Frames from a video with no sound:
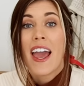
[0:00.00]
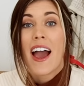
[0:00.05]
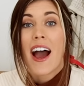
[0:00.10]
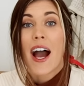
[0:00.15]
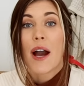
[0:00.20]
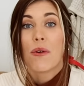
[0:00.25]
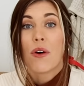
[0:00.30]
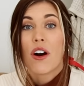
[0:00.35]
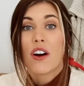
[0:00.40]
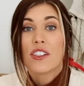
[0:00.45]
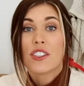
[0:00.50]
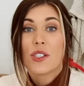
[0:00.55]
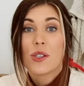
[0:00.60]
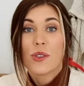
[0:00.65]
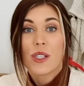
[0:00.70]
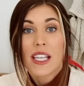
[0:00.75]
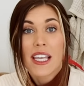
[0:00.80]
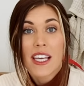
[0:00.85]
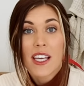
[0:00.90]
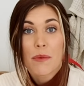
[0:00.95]
I will also
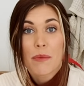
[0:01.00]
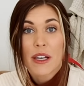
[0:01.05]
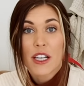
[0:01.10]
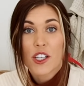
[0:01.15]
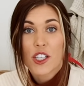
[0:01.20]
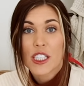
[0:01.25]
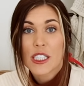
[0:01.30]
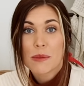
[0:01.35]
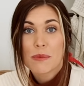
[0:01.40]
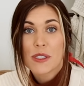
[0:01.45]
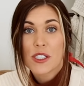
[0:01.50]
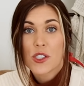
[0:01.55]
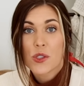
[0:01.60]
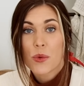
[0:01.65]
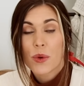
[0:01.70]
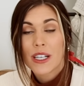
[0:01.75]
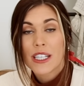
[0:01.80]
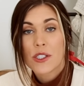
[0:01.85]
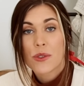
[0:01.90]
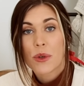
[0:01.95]
link my Christmas
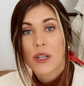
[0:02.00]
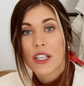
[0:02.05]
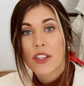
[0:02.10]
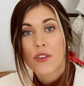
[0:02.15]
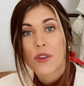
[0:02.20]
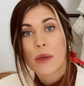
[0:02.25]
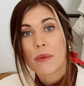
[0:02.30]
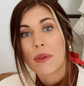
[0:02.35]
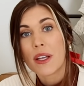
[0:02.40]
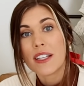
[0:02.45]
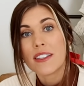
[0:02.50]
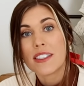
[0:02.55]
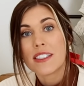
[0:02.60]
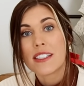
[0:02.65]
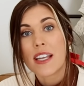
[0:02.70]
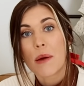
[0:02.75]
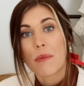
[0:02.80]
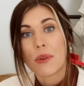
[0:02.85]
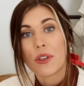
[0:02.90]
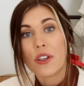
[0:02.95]
2023 playlist
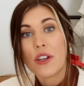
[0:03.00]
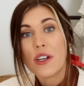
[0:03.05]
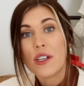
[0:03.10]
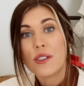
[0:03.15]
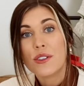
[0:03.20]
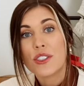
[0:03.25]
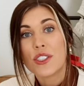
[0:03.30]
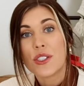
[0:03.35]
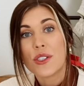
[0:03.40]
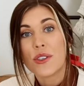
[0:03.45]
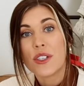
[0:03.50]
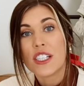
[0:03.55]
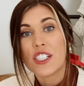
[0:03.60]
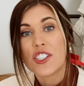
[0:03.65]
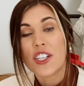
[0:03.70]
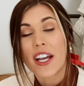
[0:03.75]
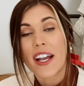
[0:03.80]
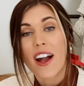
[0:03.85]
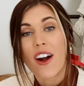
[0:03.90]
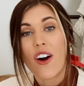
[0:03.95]
down below so you can
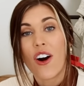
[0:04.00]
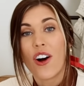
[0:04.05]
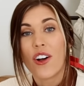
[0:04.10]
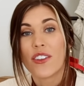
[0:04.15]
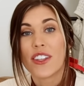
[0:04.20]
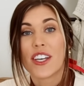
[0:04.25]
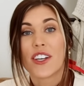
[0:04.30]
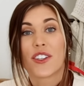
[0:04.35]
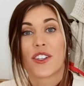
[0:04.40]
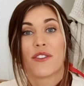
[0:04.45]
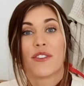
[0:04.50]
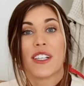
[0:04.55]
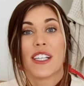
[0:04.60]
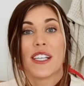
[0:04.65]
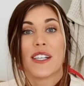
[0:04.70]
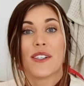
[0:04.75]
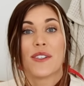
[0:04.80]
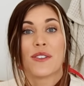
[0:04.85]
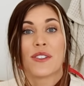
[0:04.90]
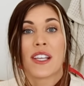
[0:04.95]
check out all the other
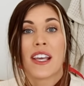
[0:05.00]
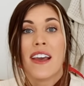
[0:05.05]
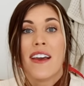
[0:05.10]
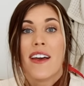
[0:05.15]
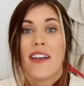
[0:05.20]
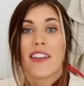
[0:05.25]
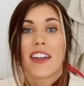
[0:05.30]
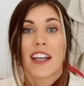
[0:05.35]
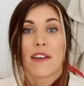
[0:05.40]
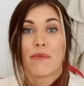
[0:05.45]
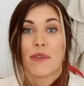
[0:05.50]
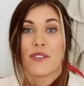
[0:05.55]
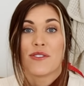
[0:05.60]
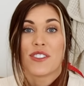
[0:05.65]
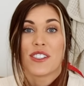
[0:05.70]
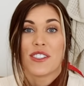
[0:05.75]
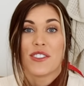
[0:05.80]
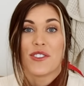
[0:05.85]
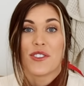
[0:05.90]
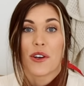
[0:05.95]
videos that I
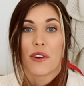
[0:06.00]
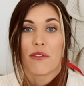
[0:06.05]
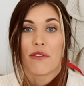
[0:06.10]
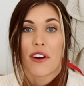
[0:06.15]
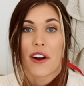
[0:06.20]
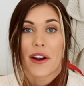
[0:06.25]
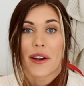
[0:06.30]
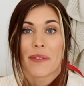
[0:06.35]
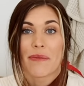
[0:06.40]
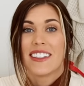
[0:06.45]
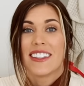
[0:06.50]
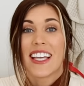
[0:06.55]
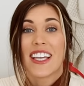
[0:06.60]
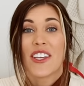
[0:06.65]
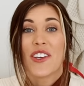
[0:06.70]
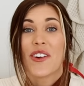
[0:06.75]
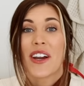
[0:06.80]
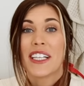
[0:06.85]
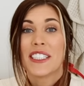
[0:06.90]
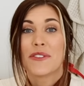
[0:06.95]
posted so far. Thank
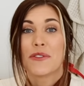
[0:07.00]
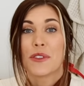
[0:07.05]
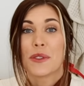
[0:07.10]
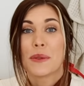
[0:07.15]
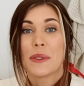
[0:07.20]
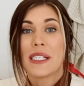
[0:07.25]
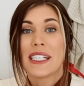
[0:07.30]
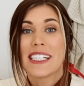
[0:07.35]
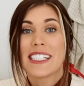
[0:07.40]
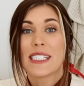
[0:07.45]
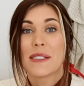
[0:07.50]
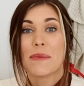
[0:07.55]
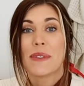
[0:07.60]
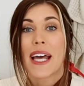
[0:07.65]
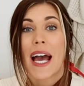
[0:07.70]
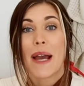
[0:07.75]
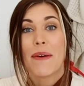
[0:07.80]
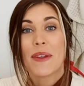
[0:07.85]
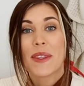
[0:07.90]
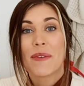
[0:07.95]
you guys for spending some
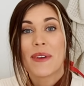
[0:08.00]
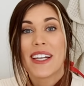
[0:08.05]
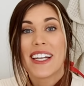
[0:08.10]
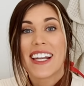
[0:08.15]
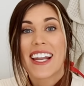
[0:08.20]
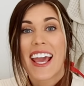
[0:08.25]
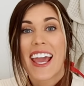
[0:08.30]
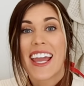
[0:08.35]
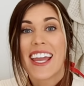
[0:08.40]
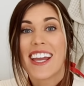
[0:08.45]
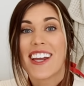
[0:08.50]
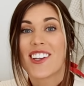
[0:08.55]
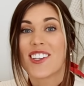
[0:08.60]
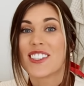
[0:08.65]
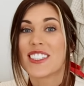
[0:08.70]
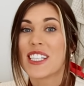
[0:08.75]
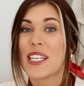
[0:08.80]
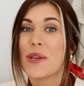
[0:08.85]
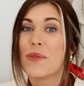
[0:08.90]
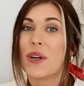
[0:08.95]
time with me today, and I'll
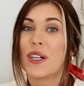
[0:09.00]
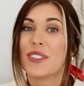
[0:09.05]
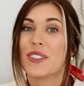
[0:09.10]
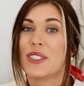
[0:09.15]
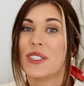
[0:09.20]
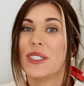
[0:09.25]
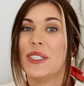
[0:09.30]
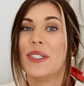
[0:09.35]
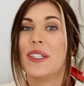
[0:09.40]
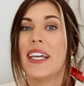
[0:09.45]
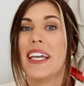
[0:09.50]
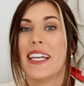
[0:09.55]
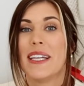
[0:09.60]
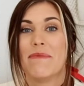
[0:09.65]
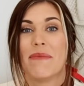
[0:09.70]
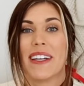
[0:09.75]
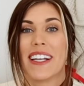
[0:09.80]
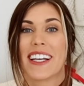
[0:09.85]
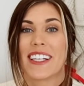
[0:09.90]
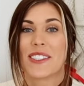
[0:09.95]
see you all soon
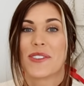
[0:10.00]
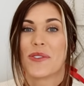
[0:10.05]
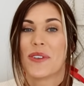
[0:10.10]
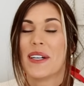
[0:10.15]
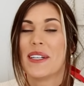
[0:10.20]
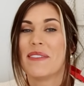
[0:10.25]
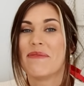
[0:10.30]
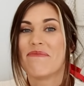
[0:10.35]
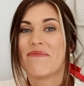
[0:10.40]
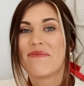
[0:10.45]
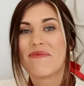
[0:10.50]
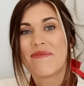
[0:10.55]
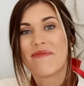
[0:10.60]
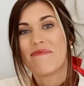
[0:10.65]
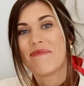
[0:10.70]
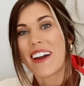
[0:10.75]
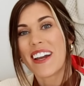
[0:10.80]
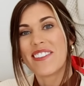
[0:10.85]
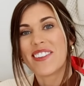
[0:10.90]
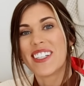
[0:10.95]
in my next one.
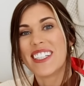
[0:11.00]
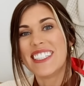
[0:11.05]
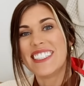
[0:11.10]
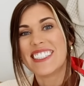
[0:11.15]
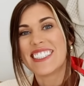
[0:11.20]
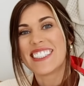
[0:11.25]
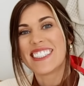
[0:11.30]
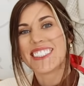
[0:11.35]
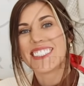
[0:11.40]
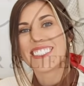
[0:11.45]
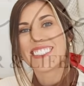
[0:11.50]
Bye, friends.